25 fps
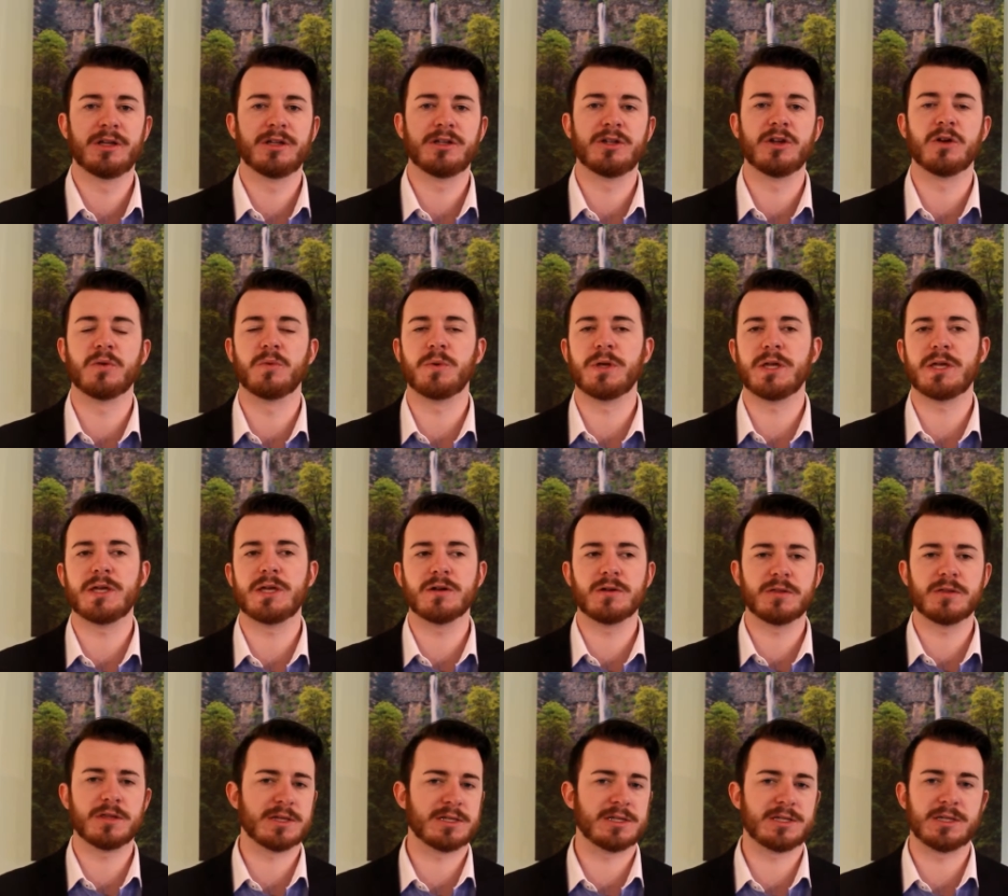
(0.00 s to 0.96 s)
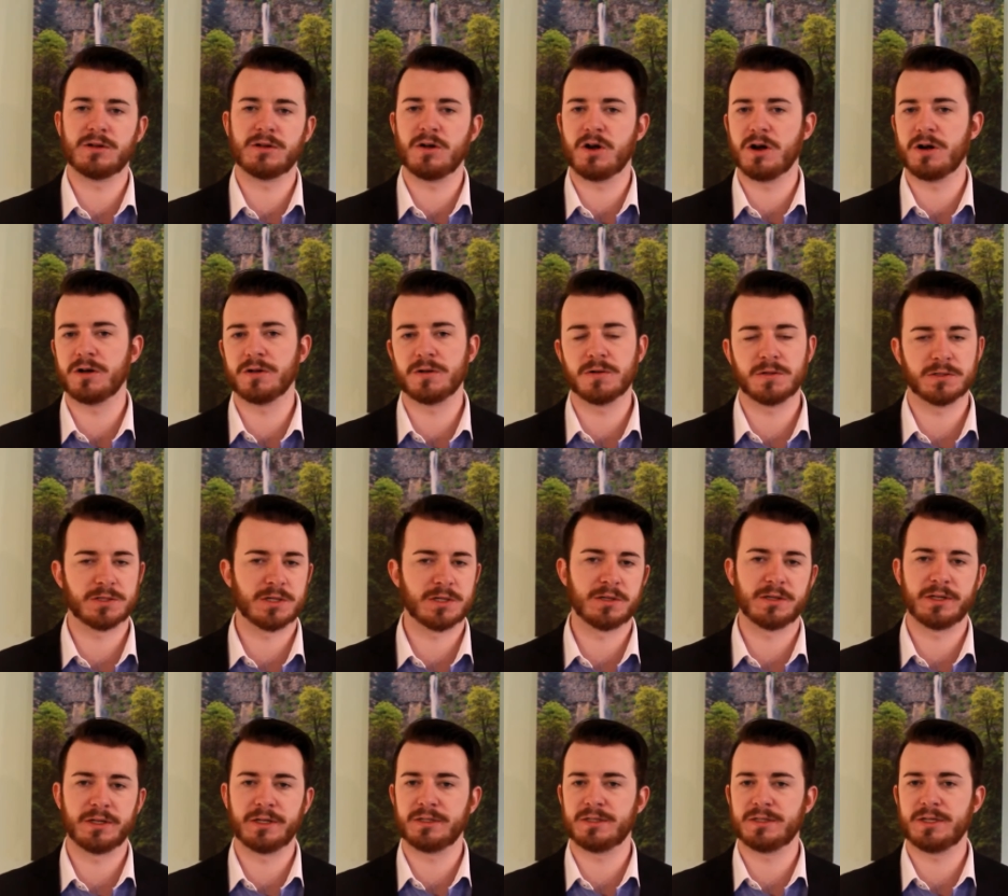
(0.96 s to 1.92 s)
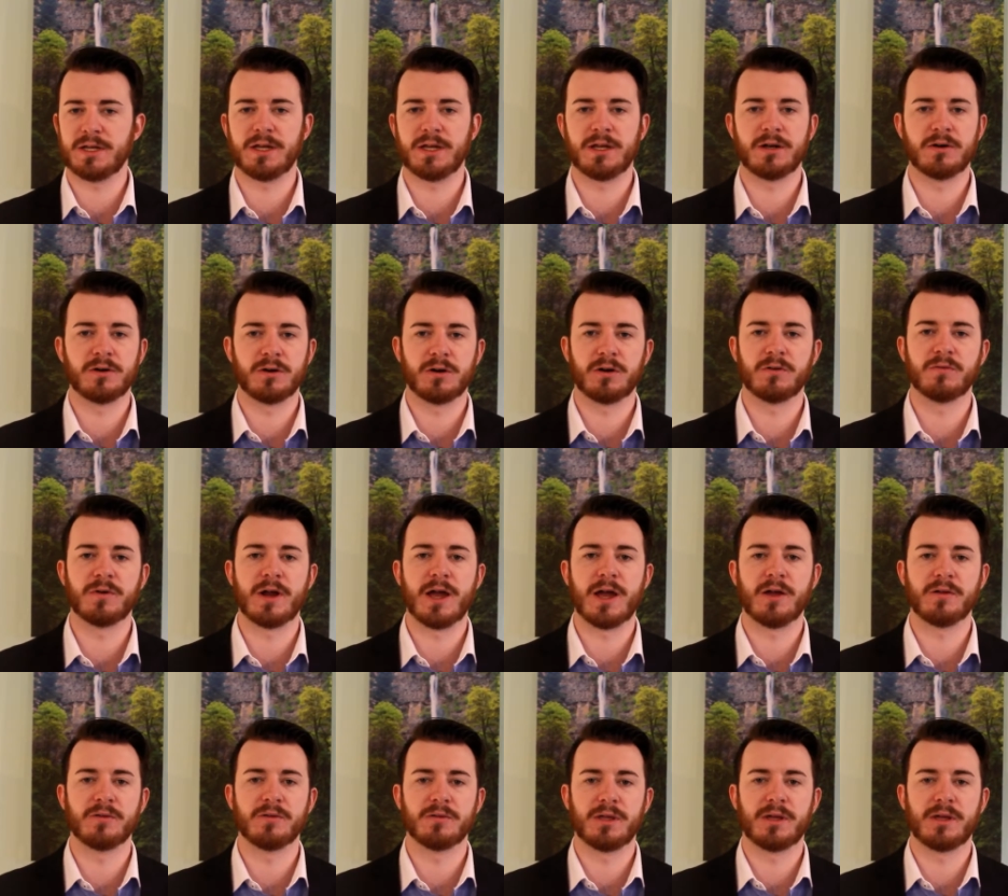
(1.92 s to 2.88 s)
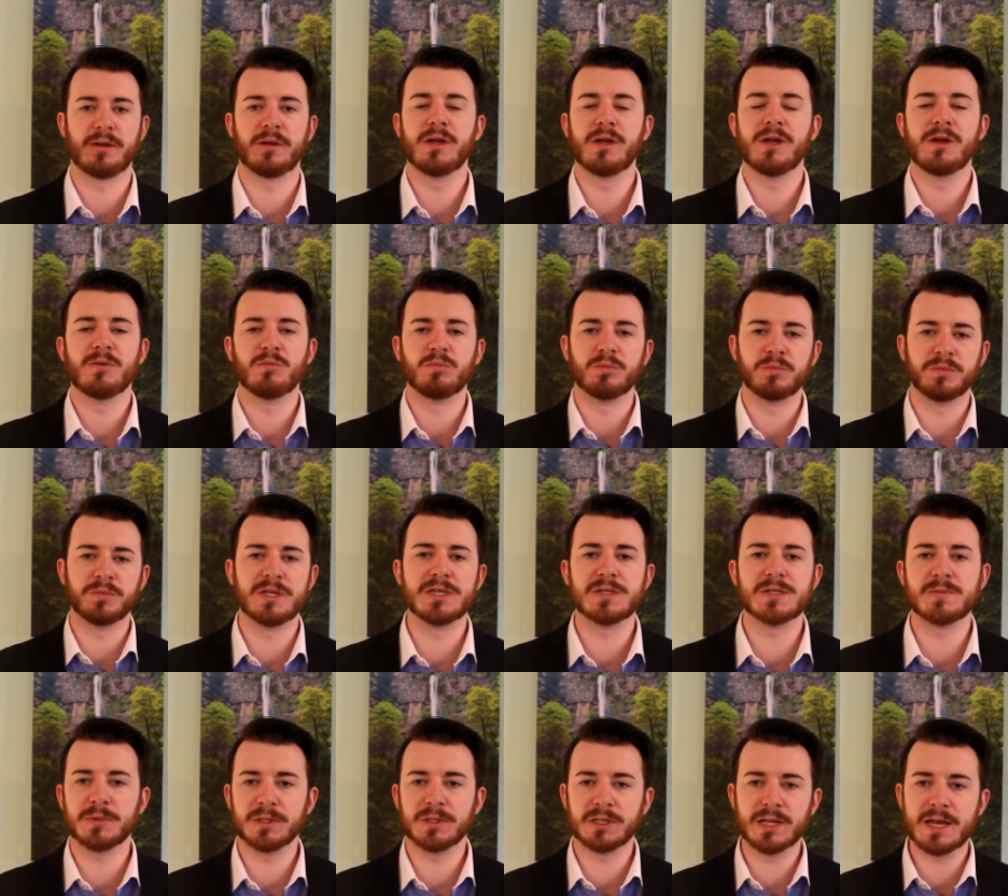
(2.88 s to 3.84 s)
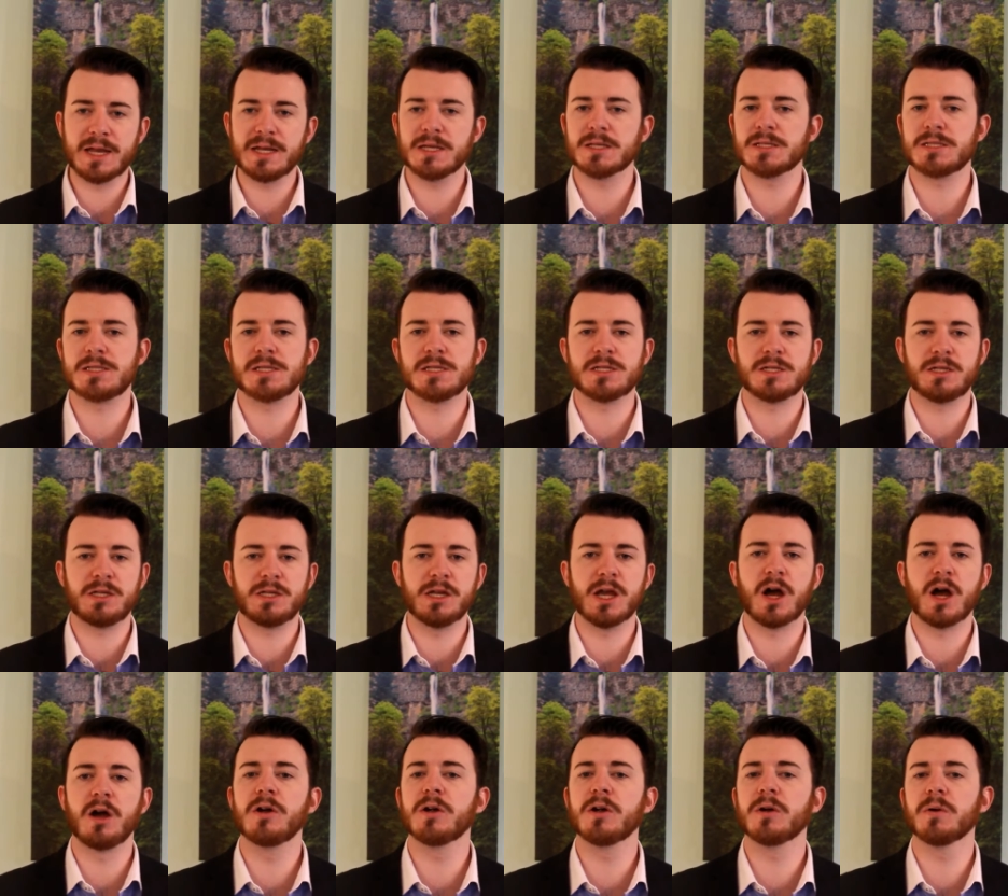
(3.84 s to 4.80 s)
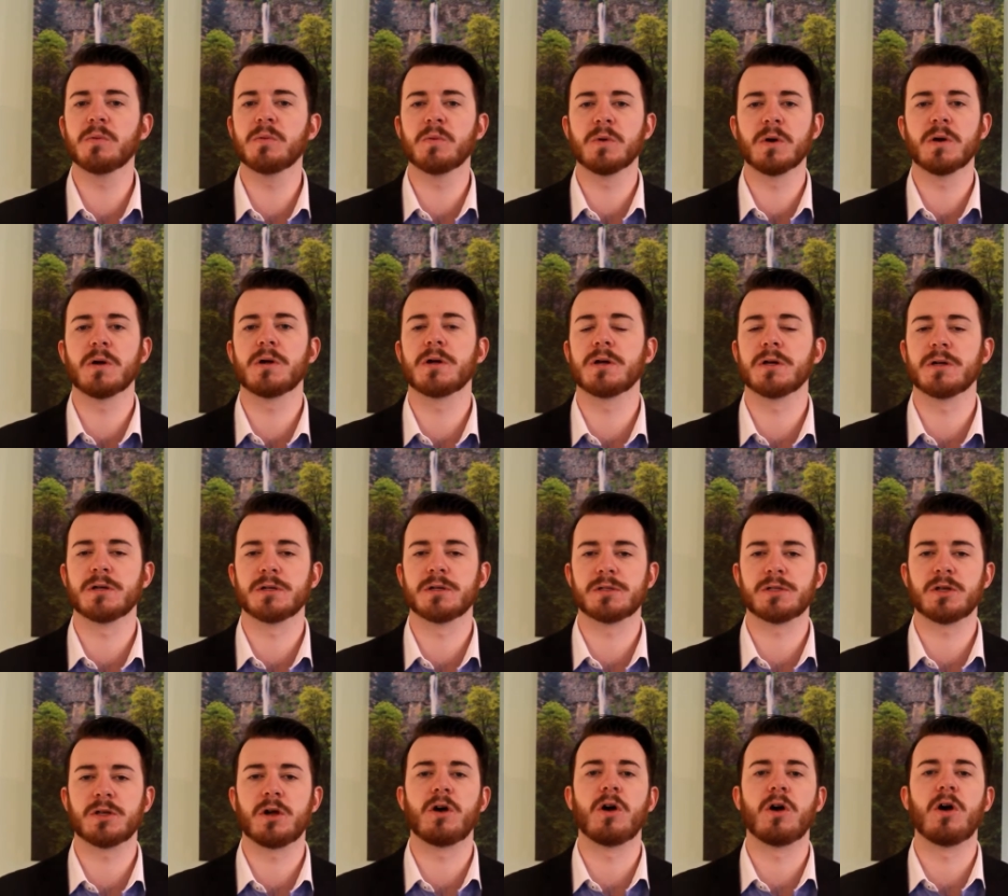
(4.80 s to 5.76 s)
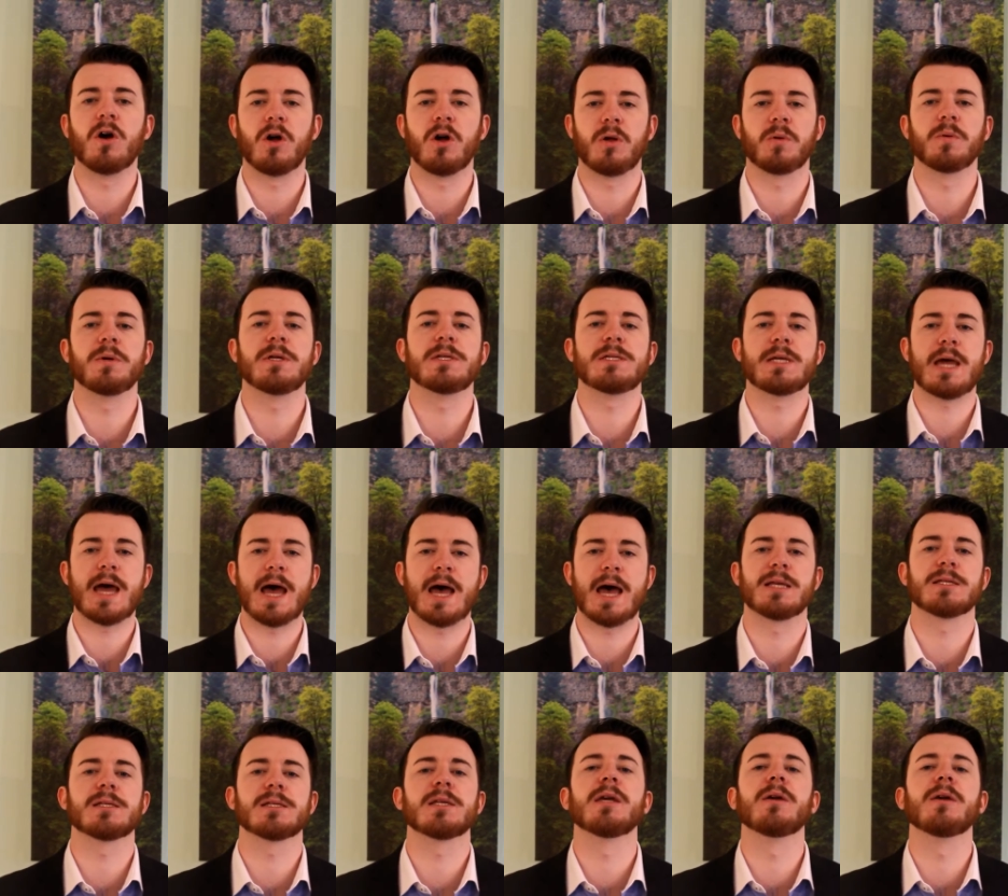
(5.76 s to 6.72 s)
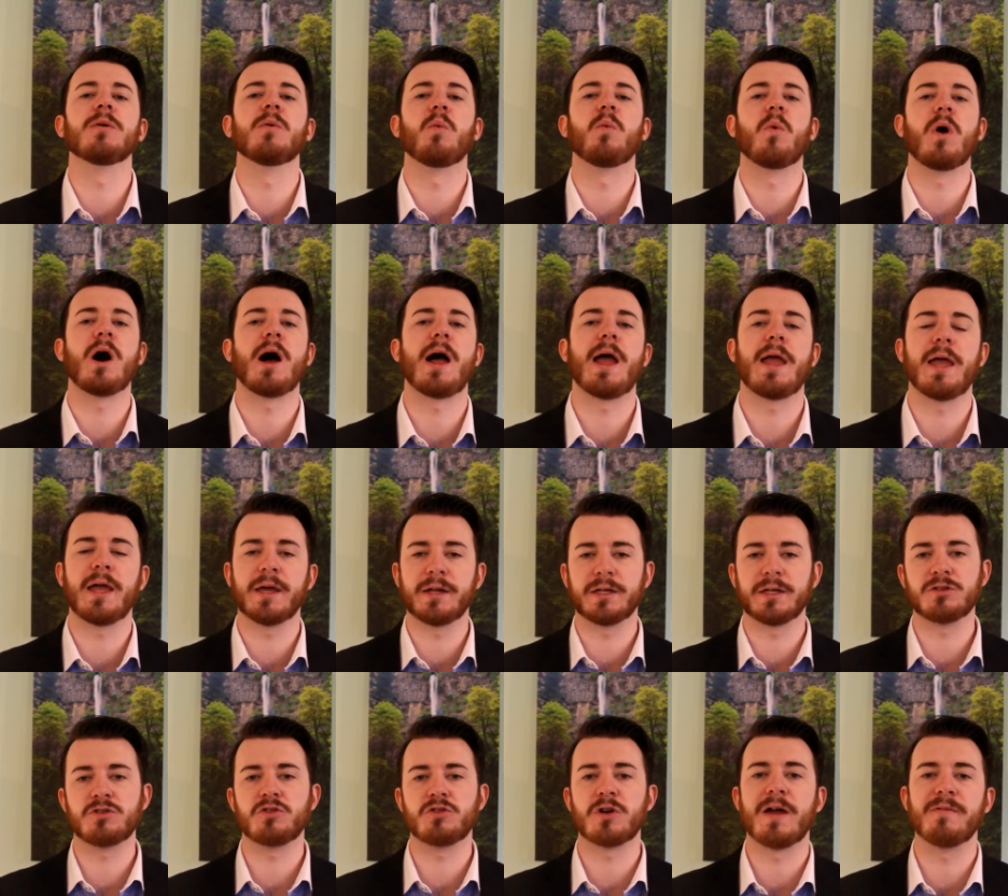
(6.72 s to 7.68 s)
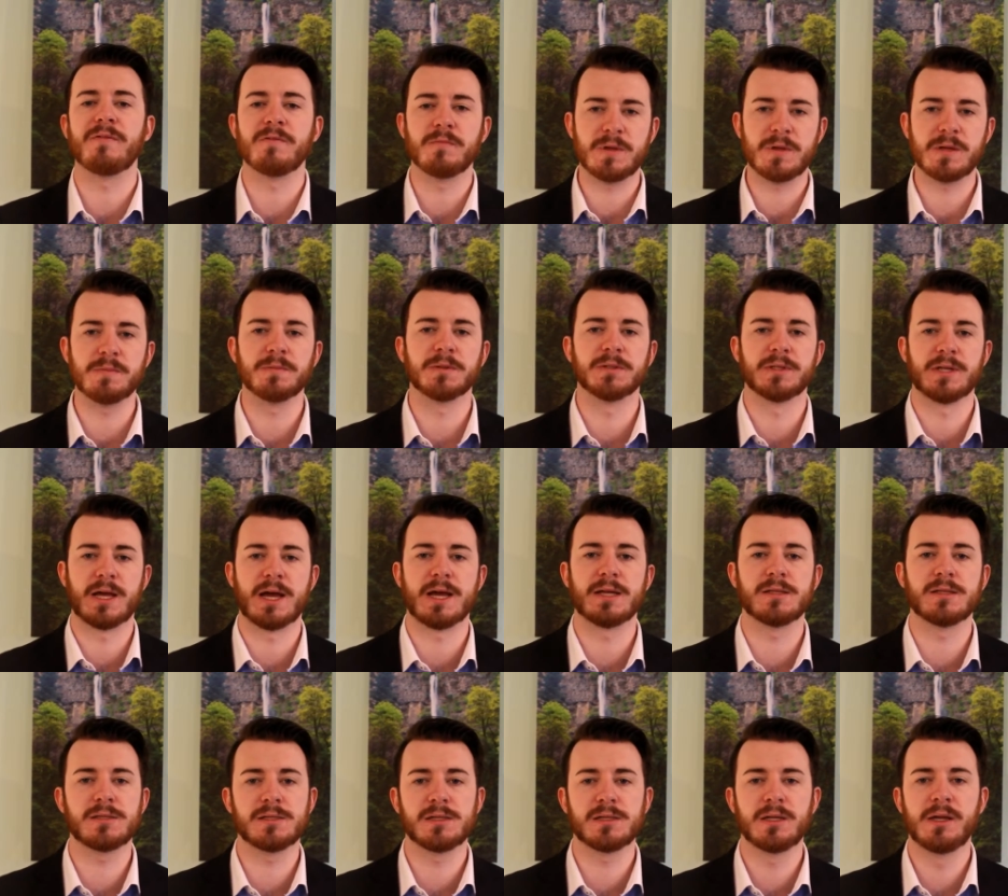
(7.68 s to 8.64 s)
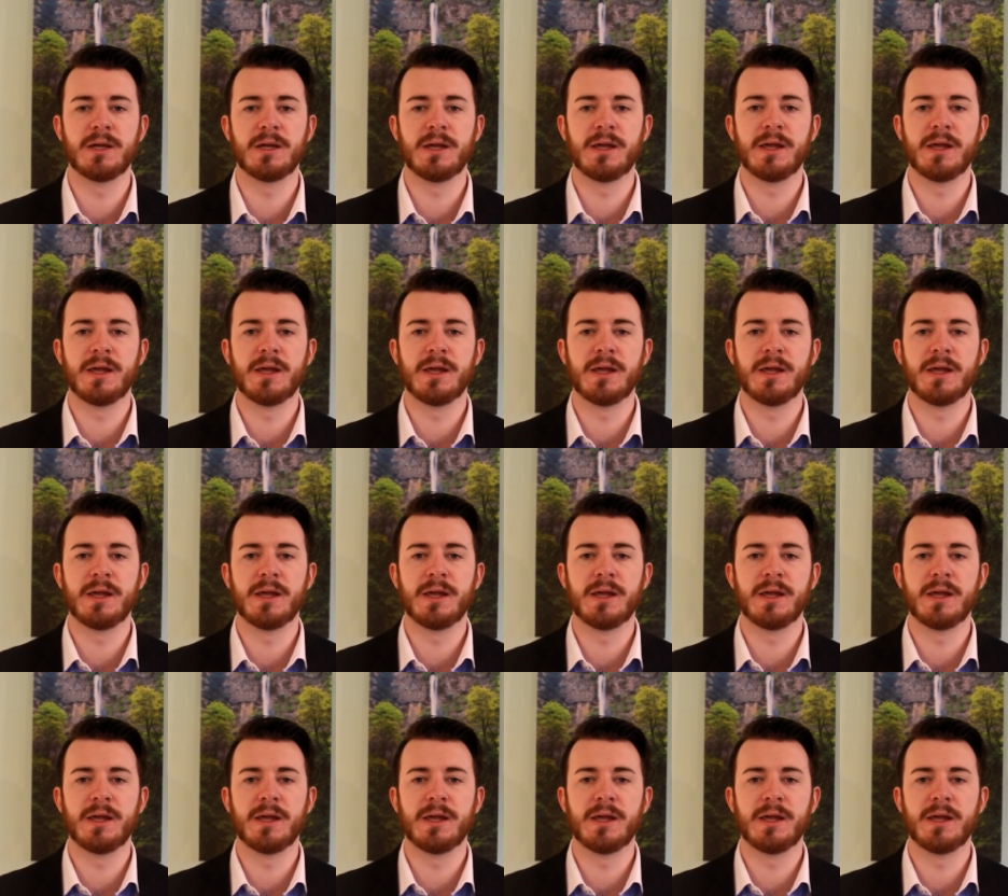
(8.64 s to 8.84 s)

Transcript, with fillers: You know, we hear this in articles on LinkedIn or around that these millennials, these younger workers are always asking why, and it's driving people nuts.